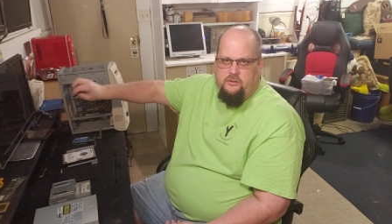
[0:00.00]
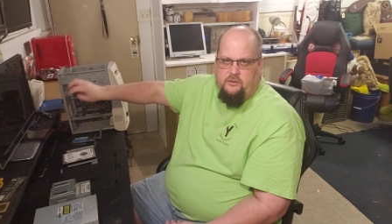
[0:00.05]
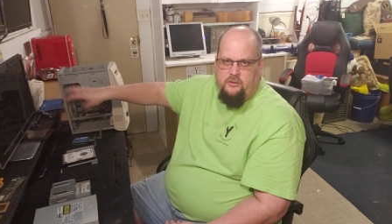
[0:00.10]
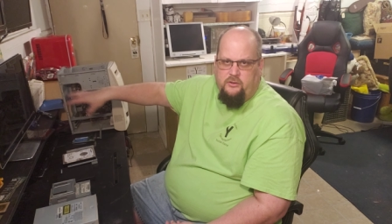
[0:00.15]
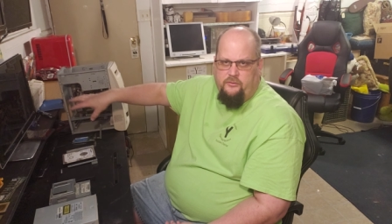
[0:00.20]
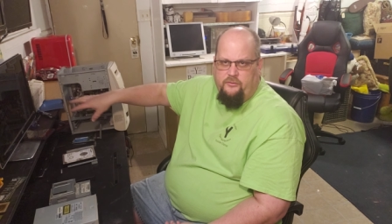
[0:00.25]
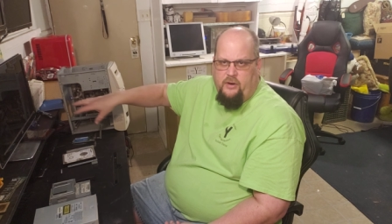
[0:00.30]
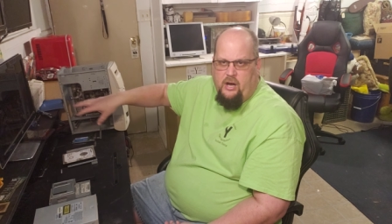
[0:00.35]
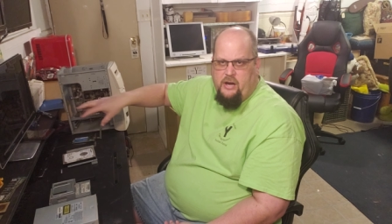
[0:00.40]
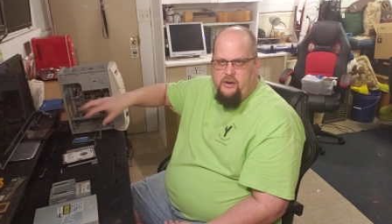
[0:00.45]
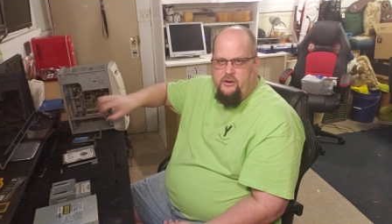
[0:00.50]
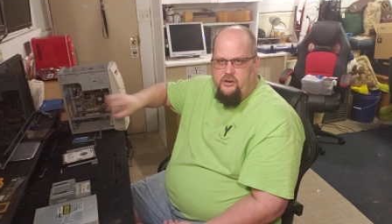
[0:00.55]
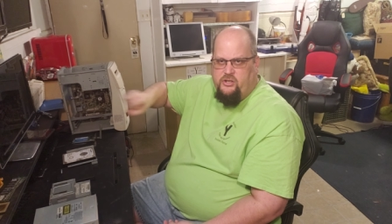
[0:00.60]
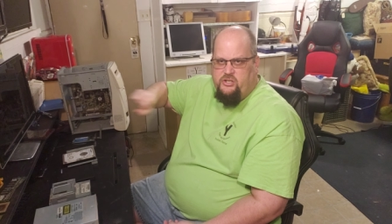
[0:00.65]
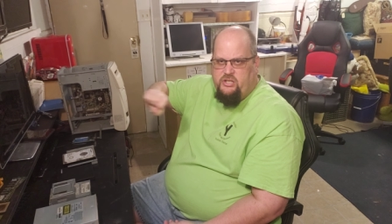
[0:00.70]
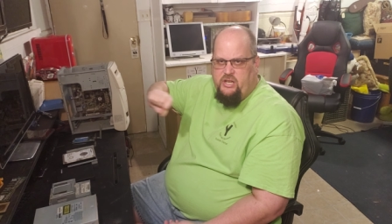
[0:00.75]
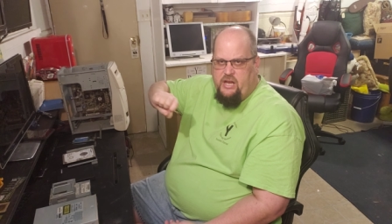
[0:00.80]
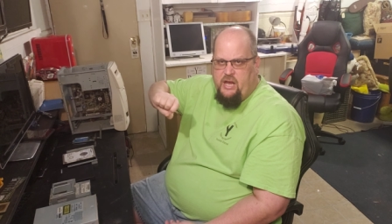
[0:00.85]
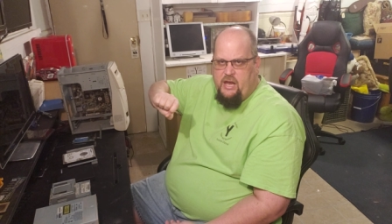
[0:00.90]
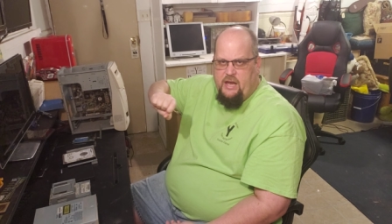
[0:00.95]
your
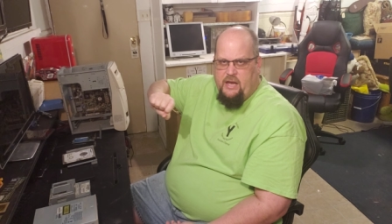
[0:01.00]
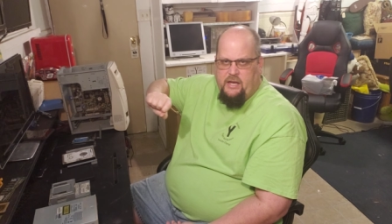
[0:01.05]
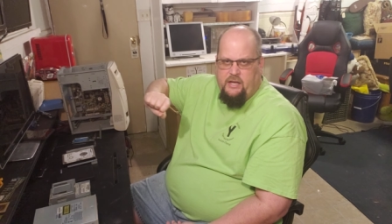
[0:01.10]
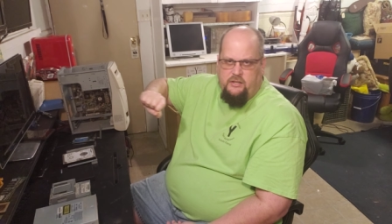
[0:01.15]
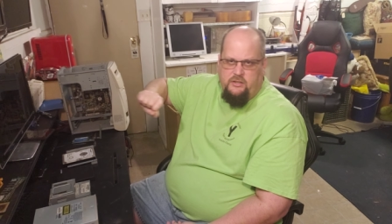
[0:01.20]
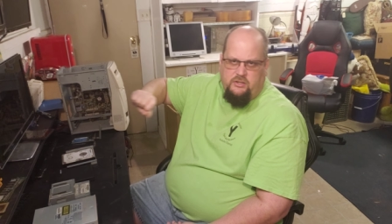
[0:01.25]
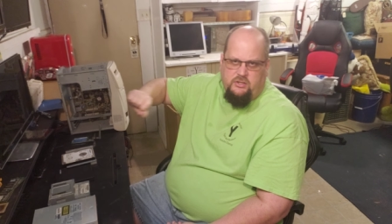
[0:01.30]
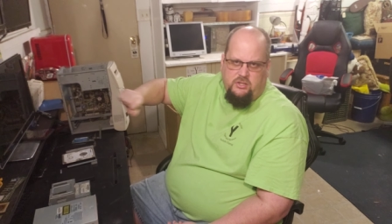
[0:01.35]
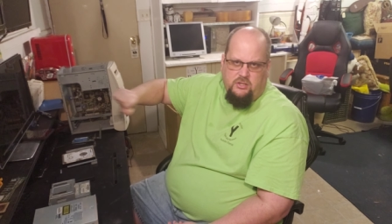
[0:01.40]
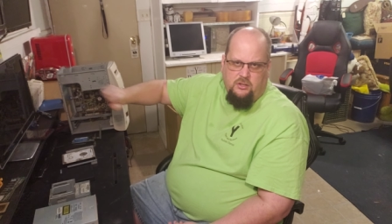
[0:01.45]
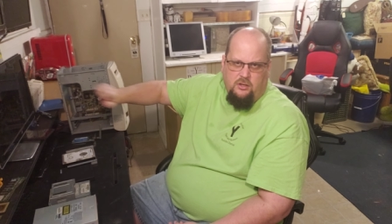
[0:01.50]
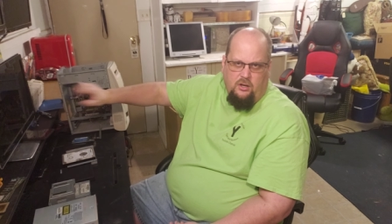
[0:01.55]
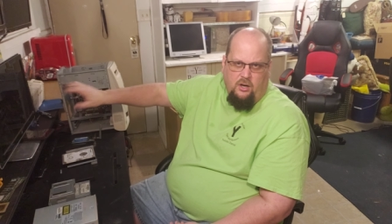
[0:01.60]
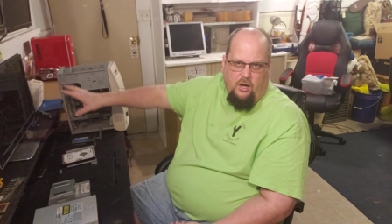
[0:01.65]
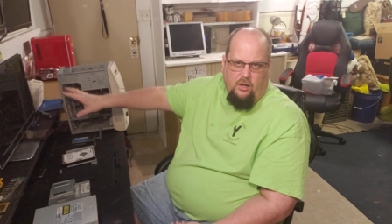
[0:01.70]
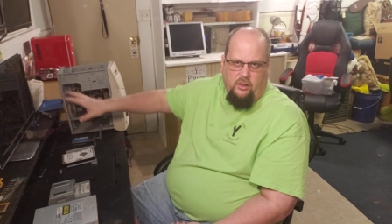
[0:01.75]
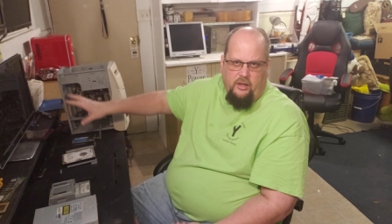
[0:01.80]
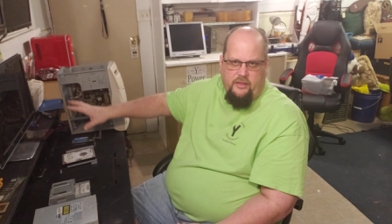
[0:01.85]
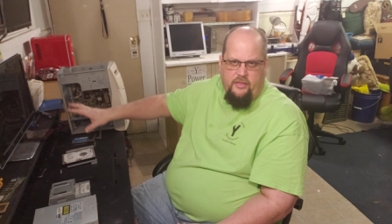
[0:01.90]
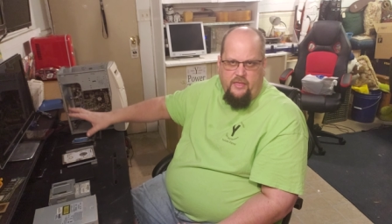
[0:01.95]
virus scans,
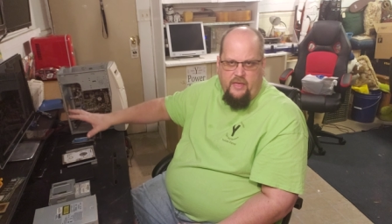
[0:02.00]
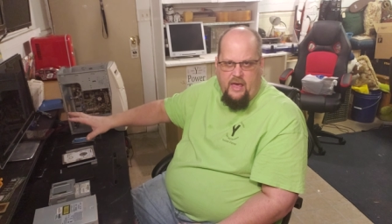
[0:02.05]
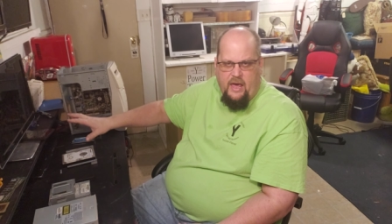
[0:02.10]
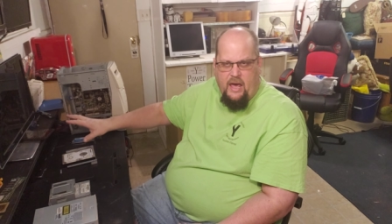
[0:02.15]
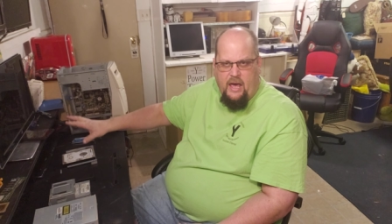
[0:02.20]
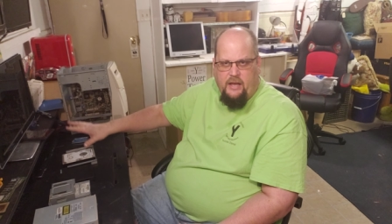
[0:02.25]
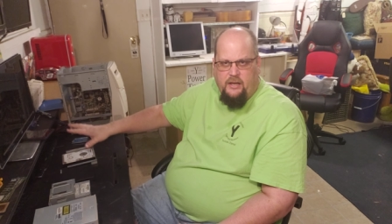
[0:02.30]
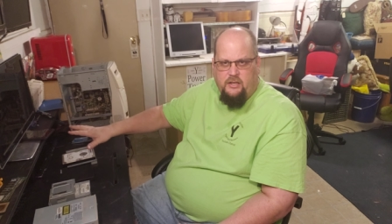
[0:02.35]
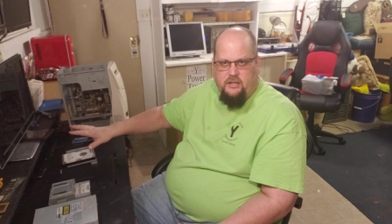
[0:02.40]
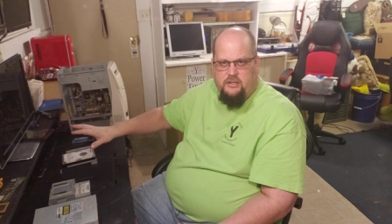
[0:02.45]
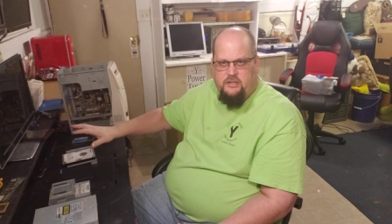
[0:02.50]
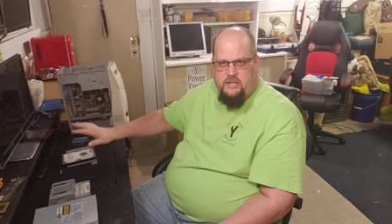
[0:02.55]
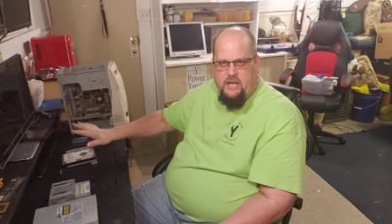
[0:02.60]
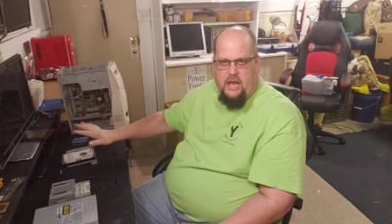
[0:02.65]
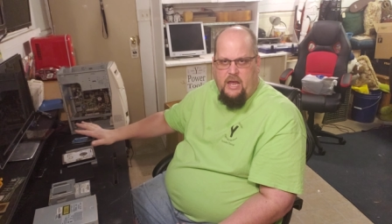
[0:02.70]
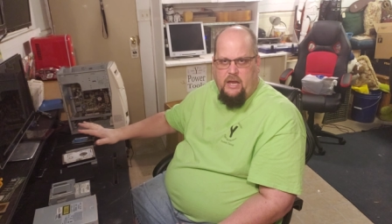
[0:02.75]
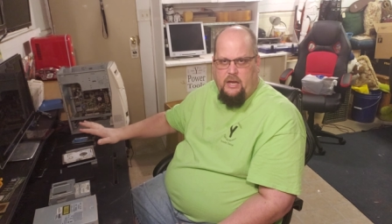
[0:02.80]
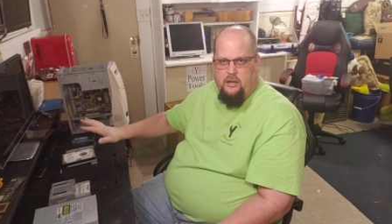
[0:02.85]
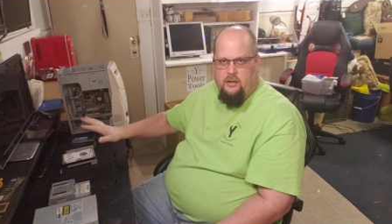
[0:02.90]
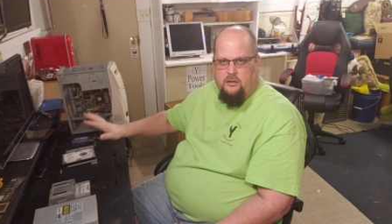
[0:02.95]
all of that
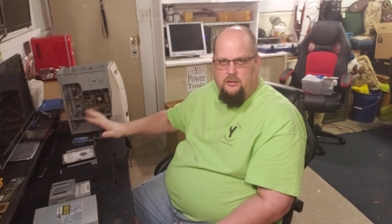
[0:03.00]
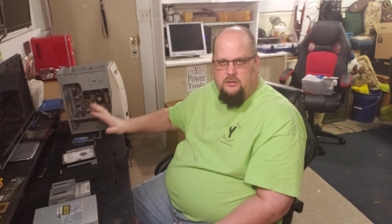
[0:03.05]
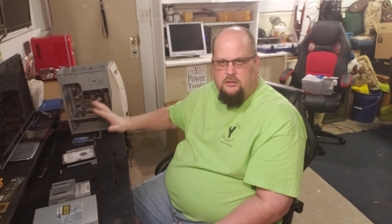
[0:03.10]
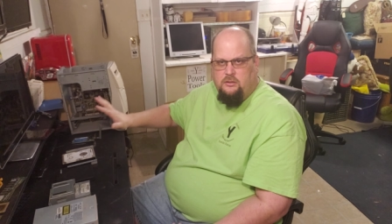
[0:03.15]
data,